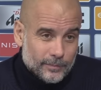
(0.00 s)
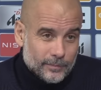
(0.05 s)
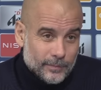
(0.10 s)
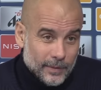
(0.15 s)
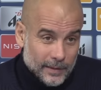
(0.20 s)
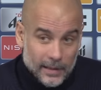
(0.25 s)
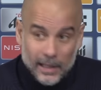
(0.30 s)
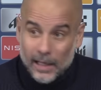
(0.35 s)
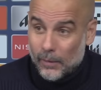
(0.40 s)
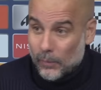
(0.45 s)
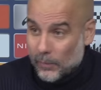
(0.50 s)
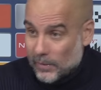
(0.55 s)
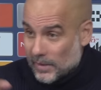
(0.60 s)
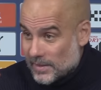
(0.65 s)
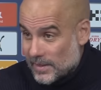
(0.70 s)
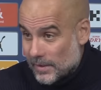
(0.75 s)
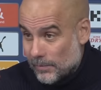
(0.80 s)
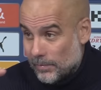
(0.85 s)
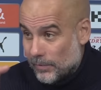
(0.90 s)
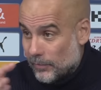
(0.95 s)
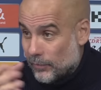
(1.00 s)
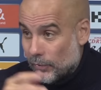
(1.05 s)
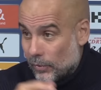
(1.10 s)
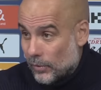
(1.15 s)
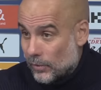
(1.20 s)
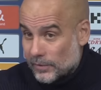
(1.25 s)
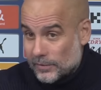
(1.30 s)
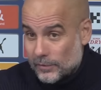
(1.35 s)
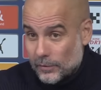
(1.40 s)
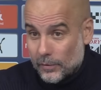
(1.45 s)
But what I said
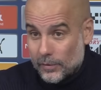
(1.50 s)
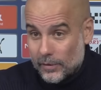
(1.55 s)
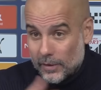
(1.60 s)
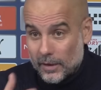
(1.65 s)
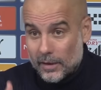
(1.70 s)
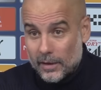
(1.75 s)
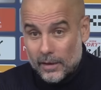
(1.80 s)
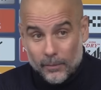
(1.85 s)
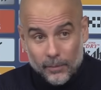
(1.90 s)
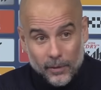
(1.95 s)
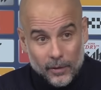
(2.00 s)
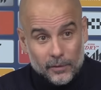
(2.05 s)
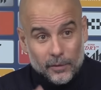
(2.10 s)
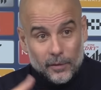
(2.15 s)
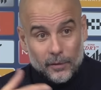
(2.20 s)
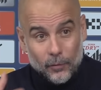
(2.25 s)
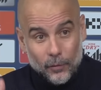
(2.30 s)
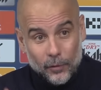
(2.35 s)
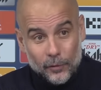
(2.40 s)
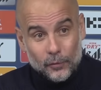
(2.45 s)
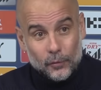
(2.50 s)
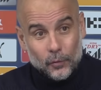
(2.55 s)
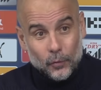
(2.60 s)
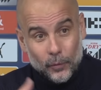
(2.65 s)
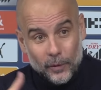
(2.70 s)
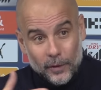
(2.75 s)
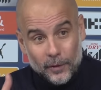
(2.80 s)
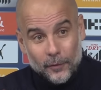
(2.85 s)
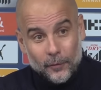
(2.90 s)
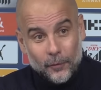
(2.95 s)
before, it's not thinking about you are going to
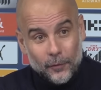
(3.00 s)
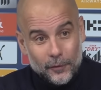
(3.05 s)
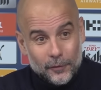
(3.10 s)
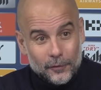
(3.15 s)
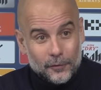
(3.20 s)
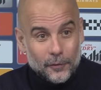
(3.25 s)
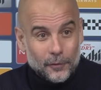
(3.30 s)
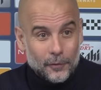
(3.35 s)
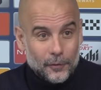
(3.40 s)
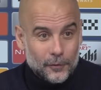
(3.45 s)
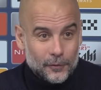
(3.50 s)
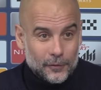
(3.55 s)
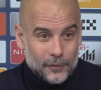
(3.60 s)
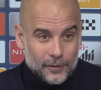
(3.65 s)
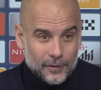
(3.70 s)
win or going to lose.